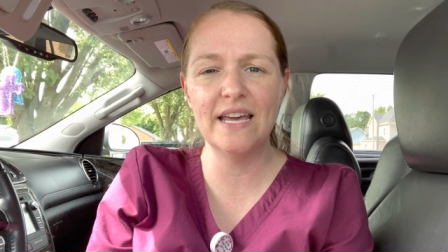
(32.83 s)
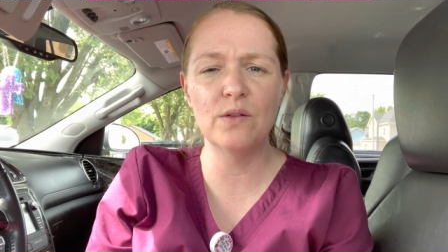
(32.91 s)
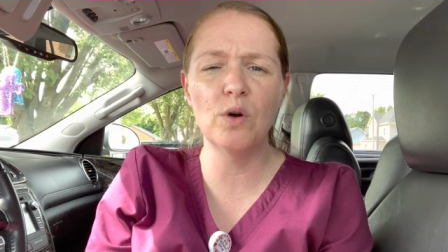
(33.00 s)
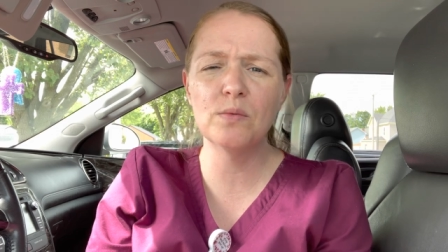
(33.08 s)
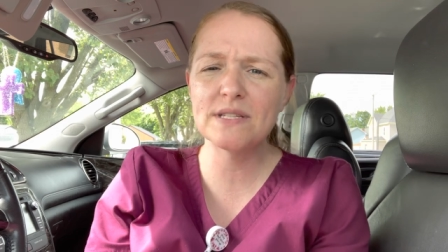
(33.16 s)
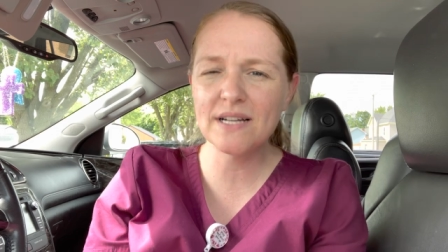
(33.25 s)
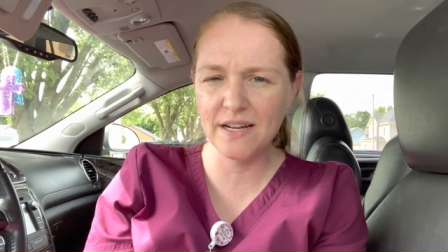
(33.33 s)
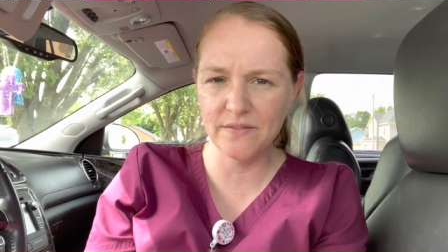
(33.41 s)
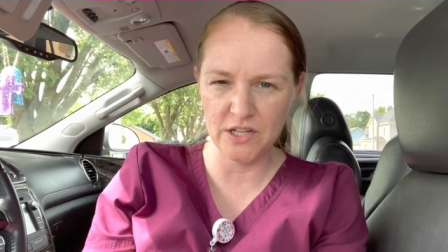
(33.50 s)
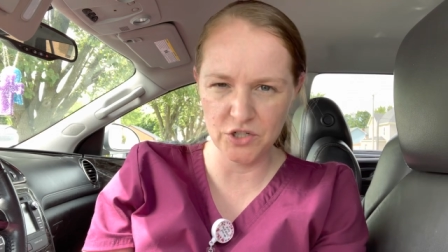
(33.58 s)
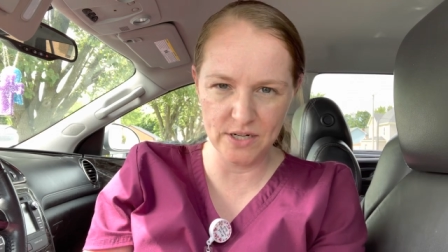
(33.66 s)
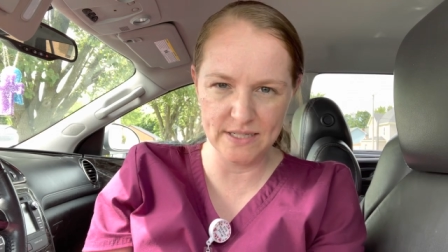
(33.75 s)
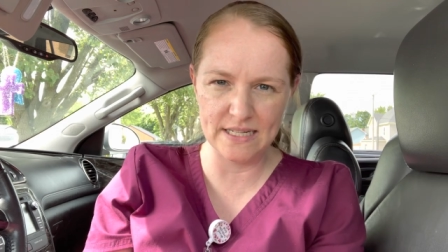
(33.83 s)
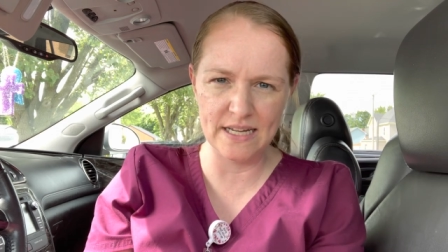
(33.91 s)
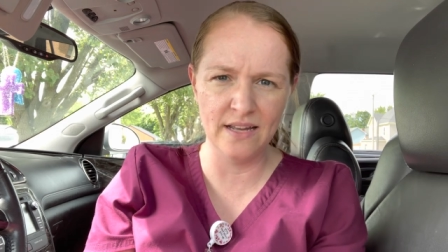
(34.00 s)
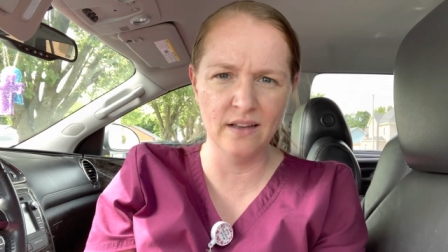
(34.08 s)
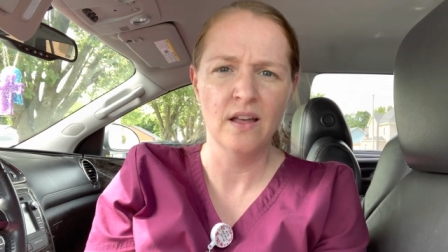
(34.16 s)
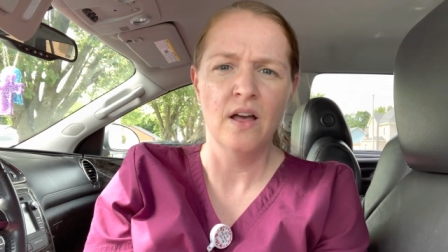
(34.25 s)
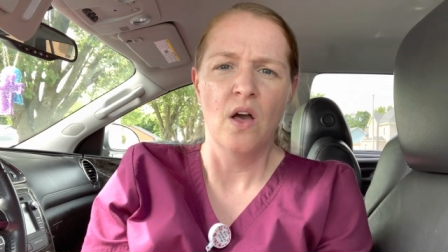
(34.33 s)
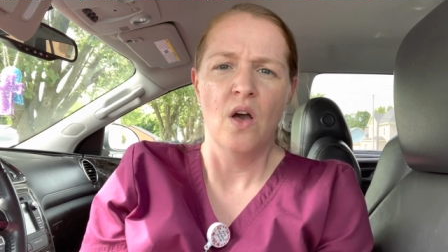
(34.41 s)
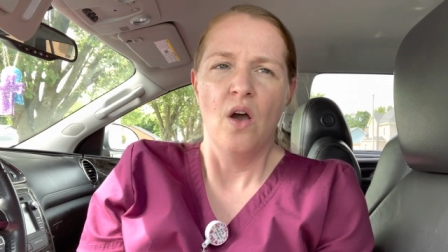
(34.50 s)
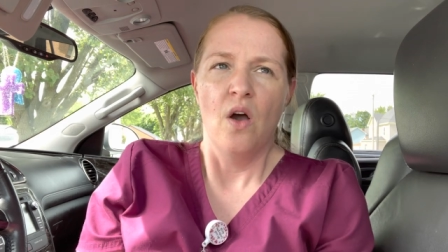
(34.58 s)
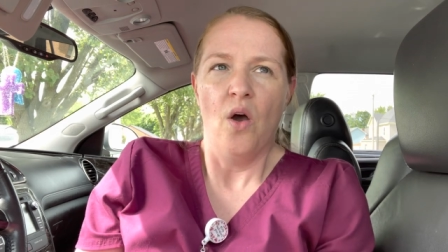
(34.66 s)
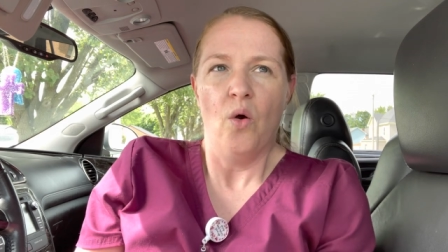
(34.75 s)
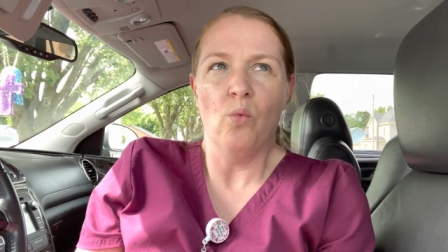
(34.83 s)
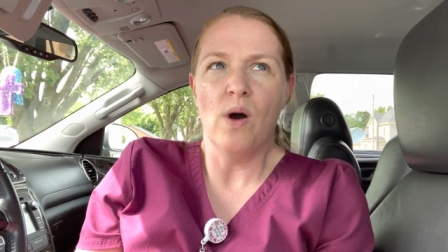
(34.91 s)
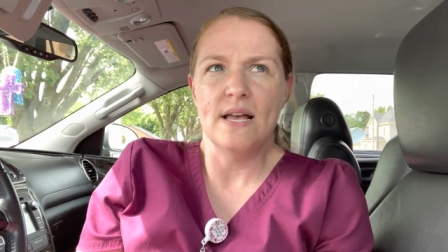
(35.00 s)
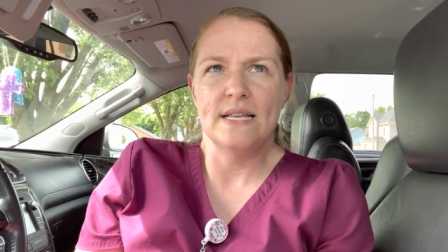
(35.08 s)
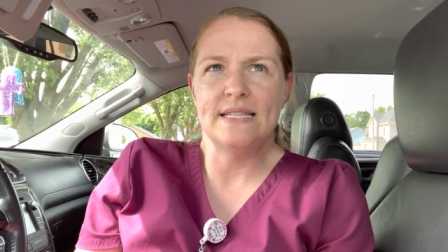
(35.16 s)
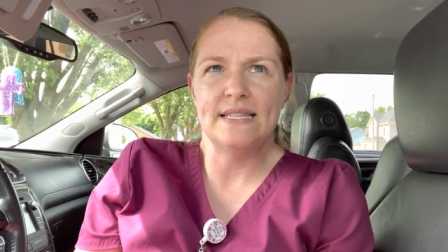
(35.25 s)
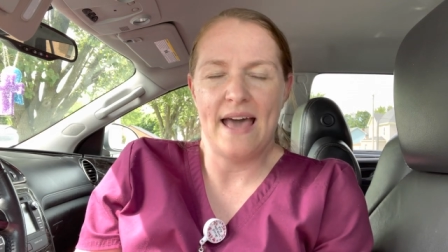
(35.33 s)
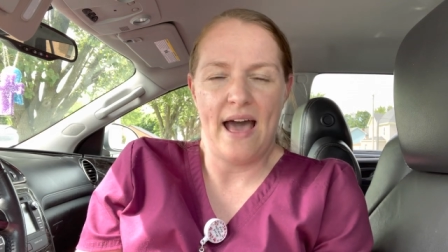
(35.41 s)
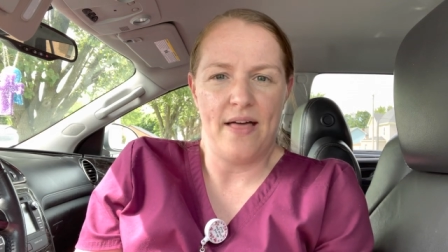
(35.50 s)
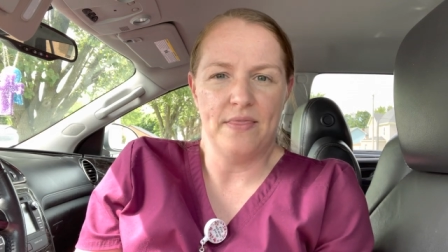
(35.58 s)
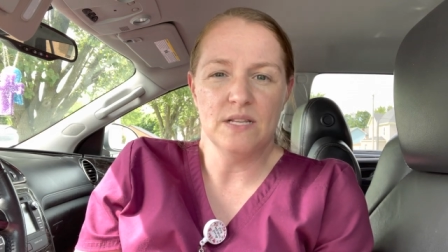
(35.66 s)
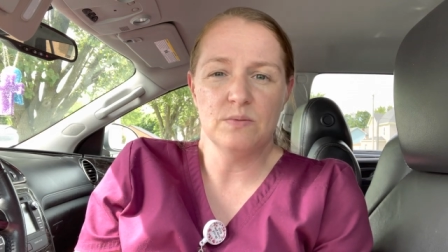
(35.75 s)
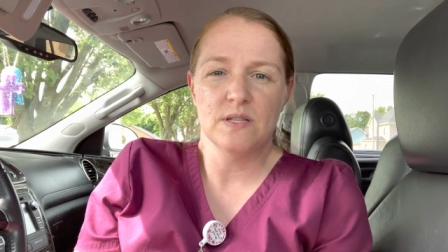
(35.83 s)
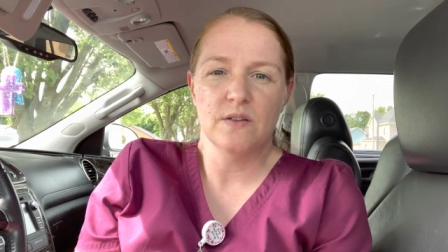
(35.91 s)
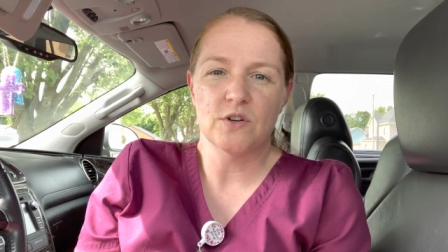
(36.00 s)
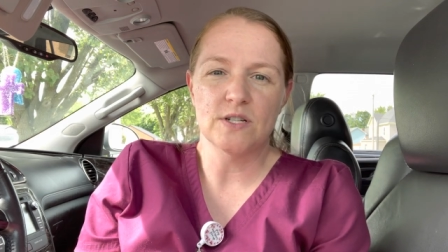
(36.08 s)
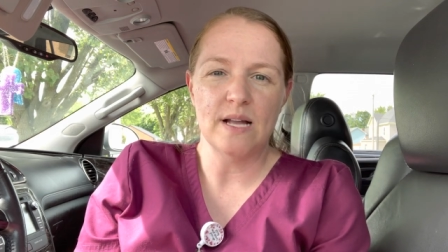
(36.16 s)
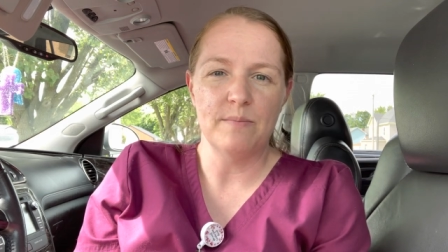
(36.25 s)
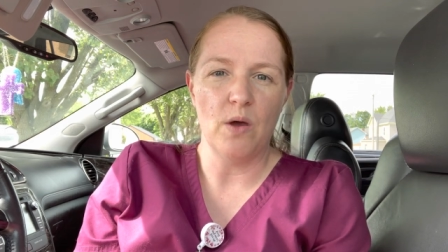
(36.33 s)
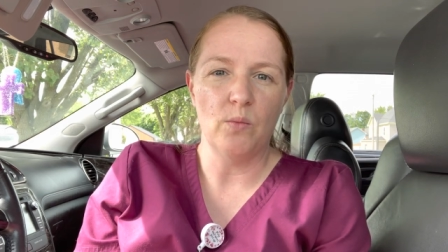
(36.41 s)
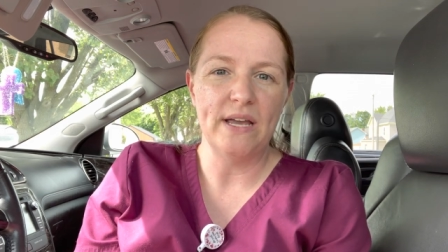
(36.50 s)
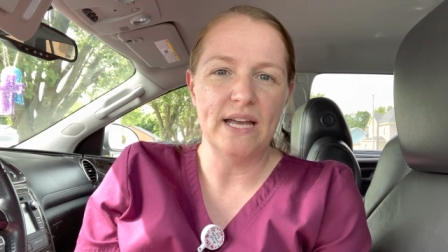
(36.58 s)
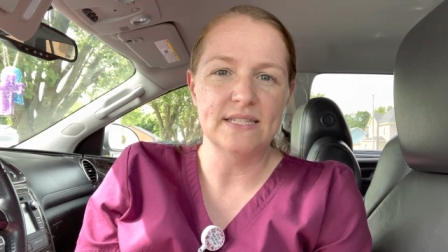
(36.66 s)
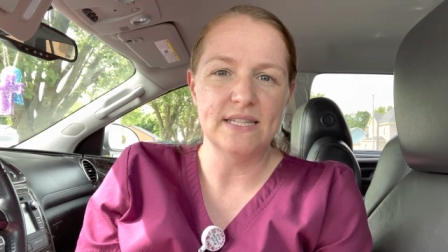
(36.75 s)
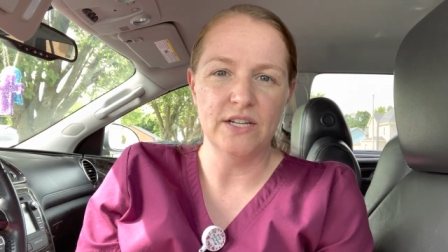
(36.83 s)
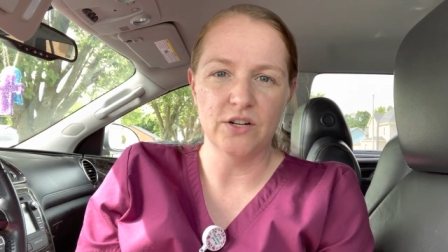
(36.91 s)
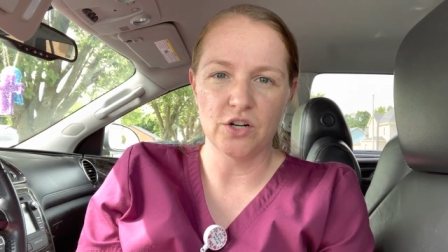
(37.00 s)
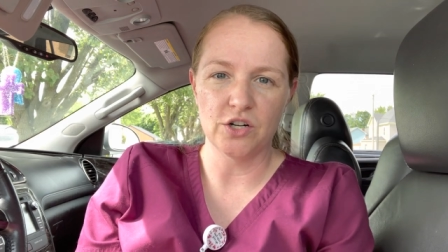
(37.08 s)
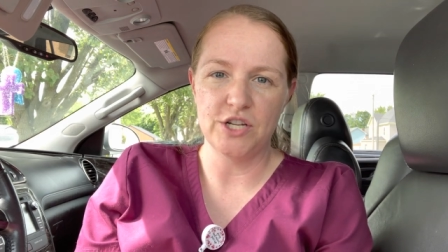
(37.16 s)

And what was kind of interesting was that this was the first time that we had seen her.